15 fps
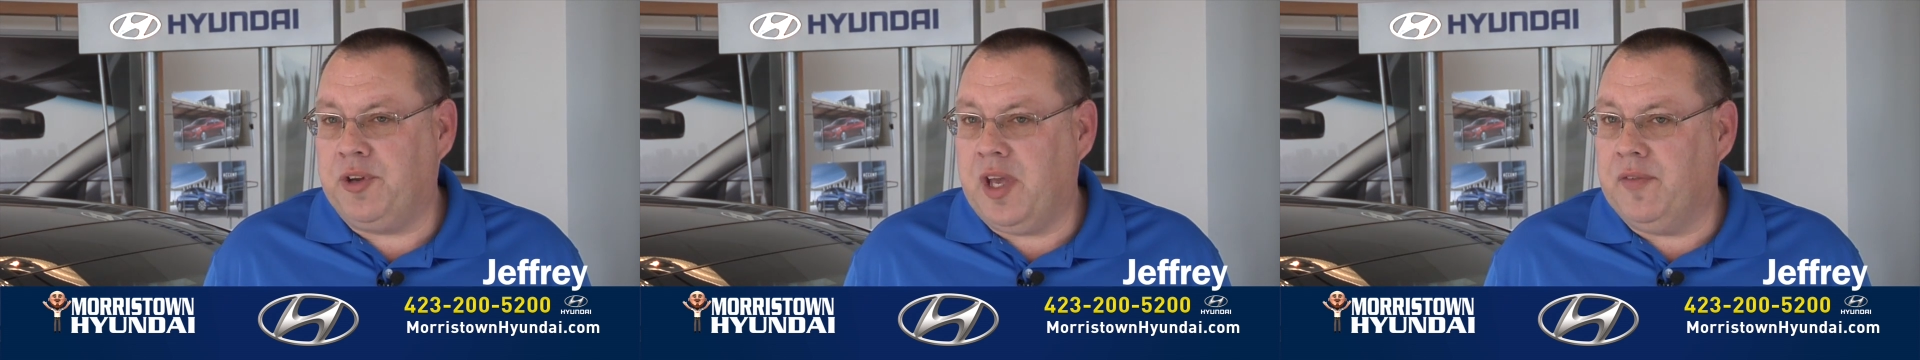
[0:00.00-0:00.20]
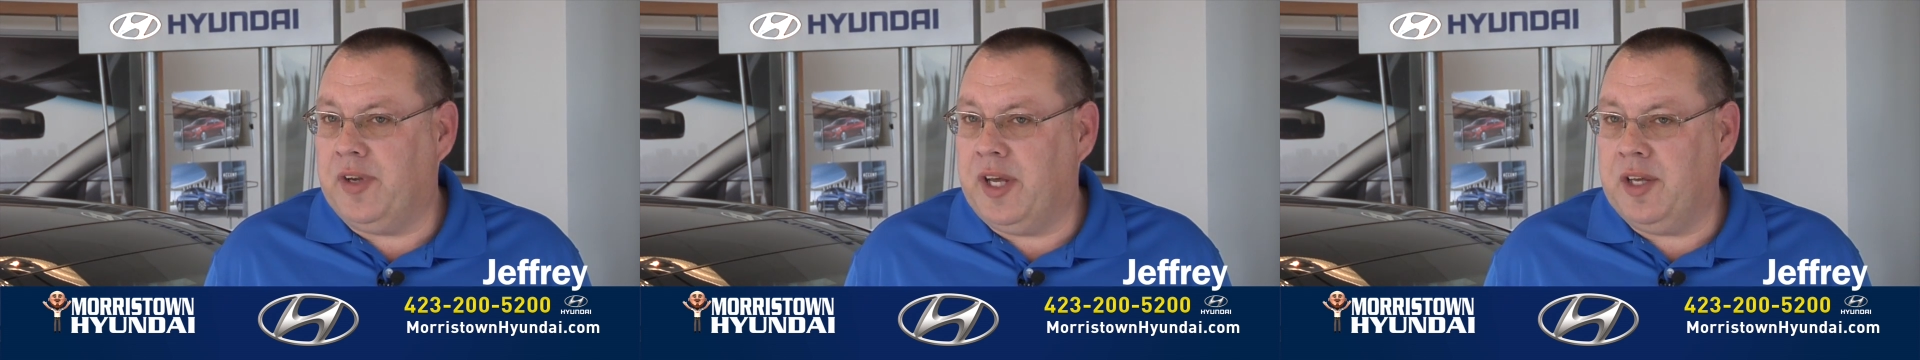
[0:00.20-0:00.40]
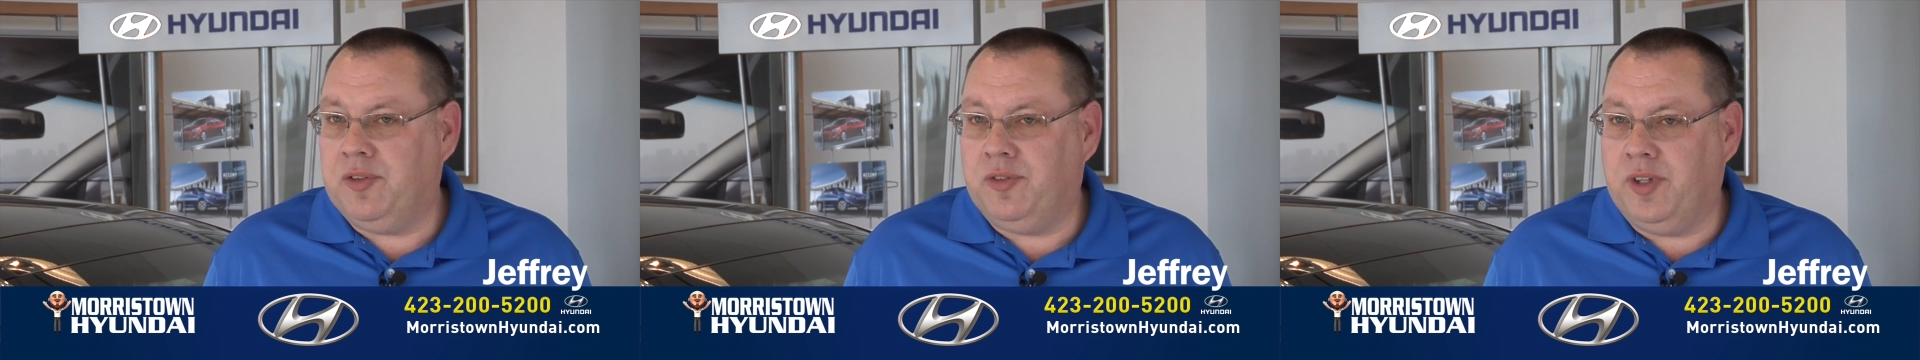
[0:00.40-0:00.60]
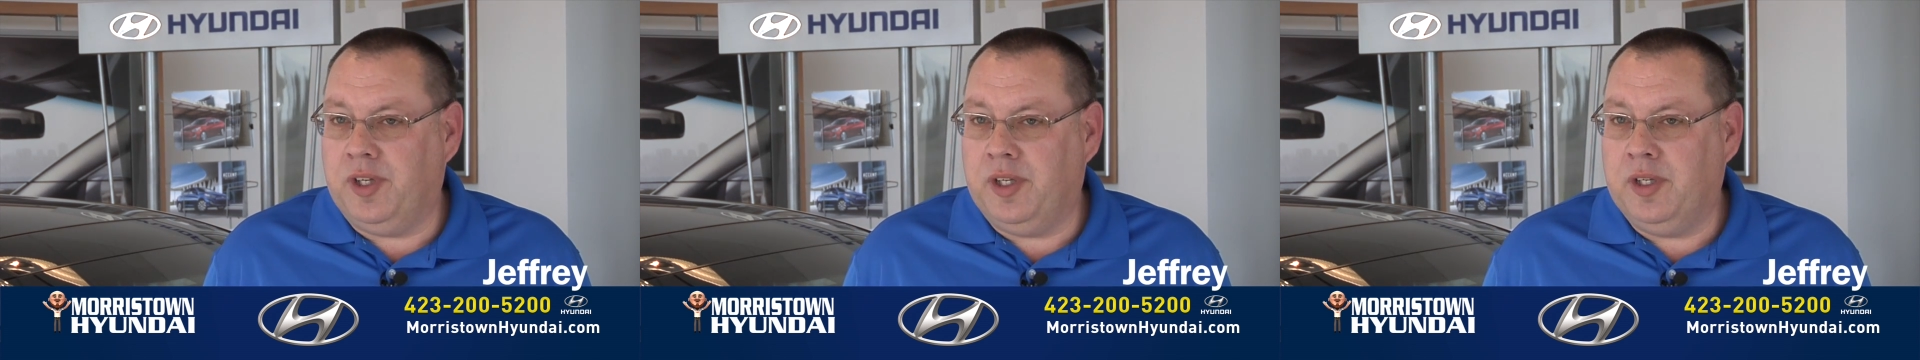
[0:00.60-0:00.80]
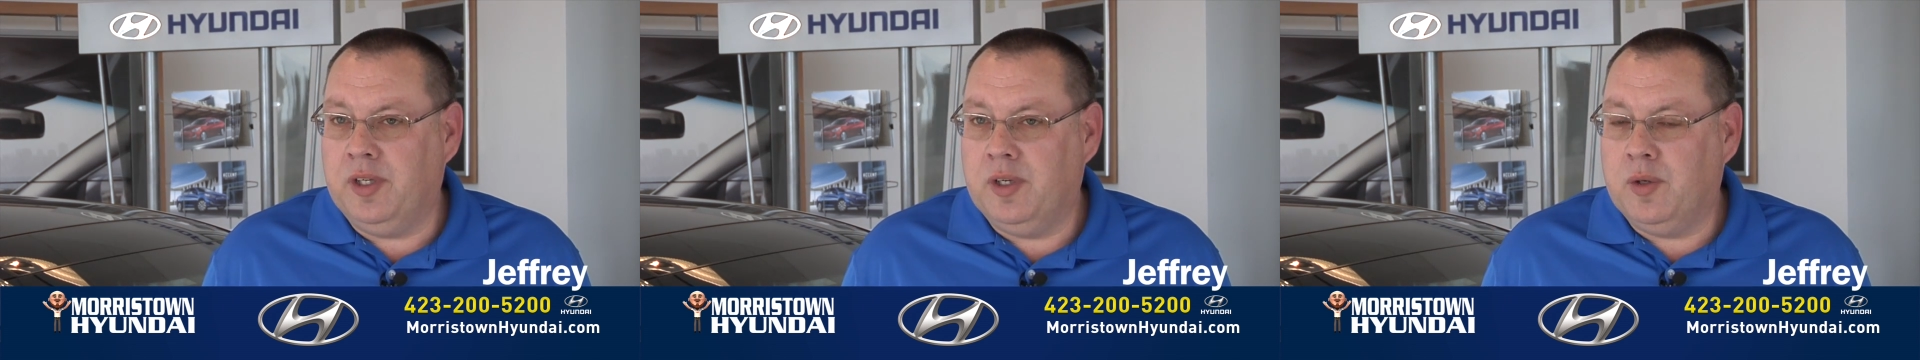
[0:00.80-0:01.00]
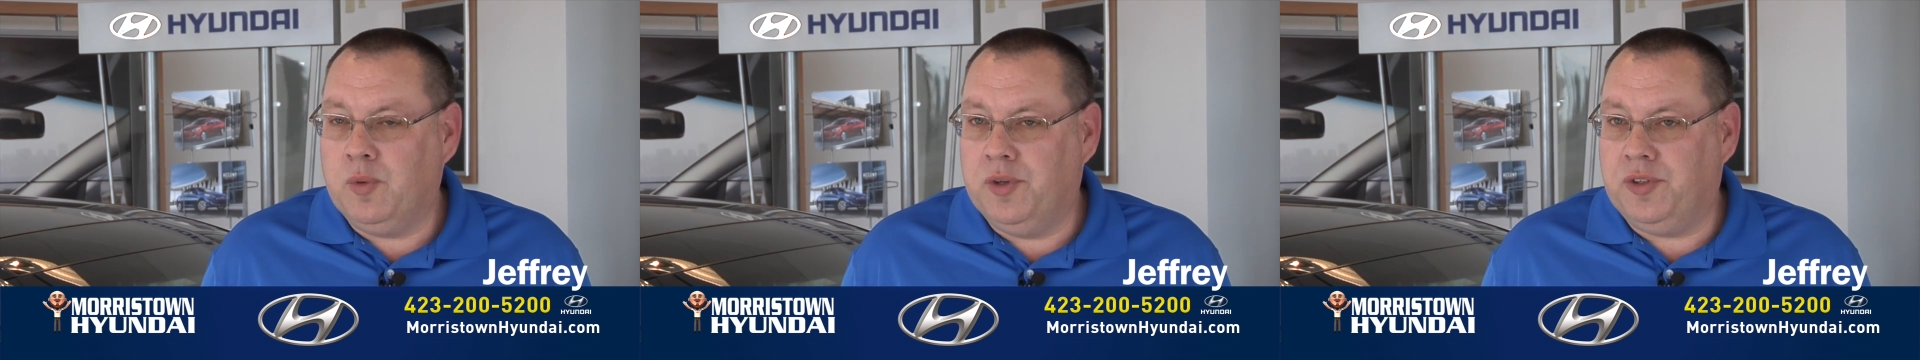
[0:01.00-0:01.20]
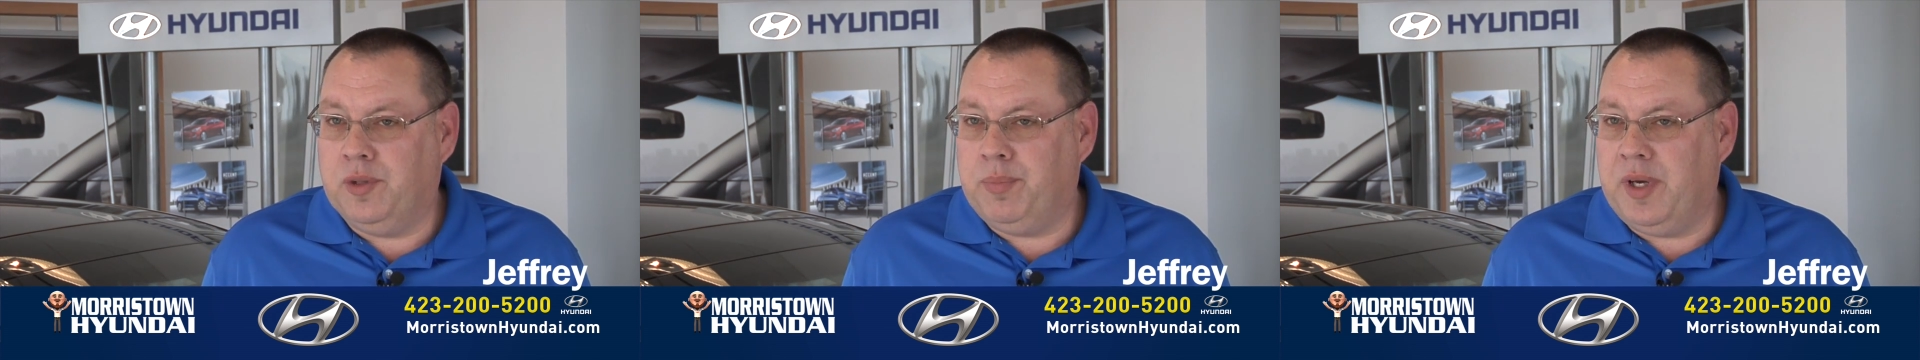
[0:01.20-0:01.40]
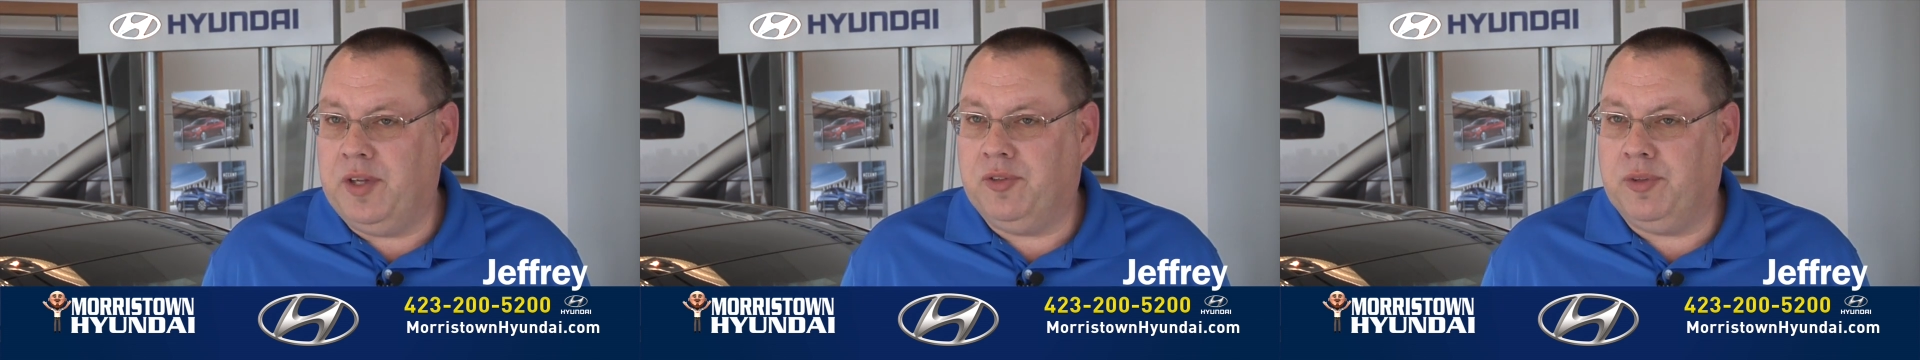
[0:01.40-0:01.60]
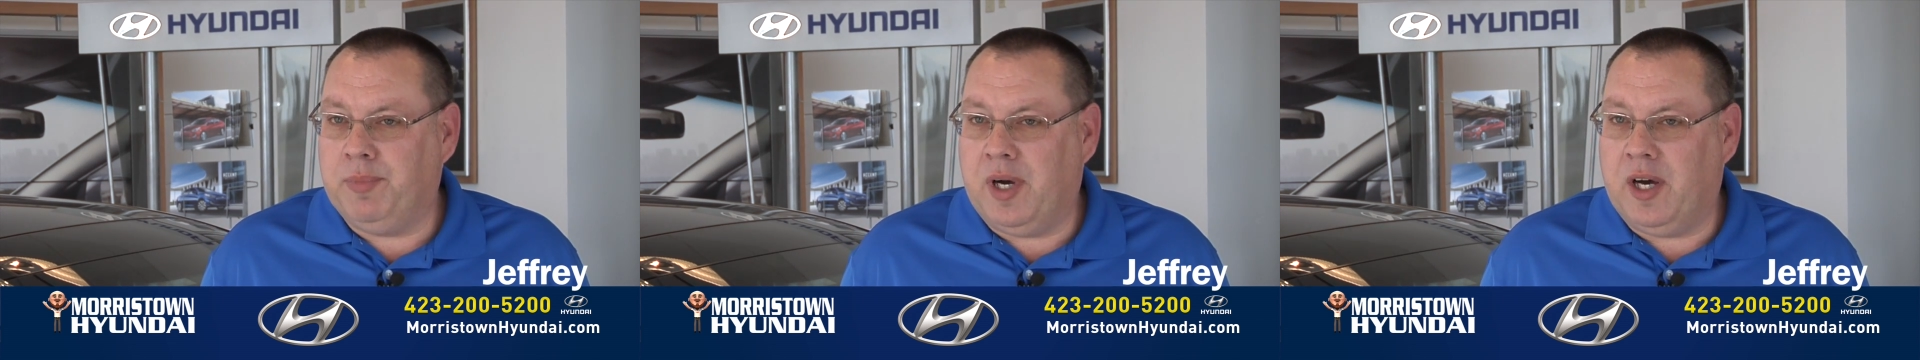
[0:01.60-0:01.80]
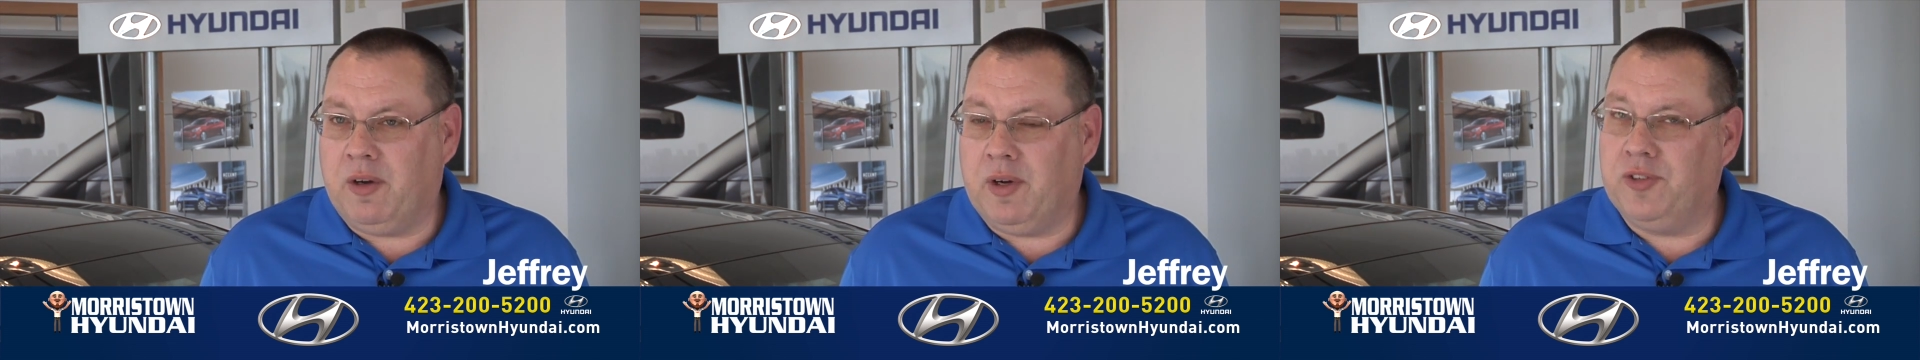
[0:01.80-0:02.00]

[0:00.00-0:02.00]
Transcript: You have an SE, which is the base model.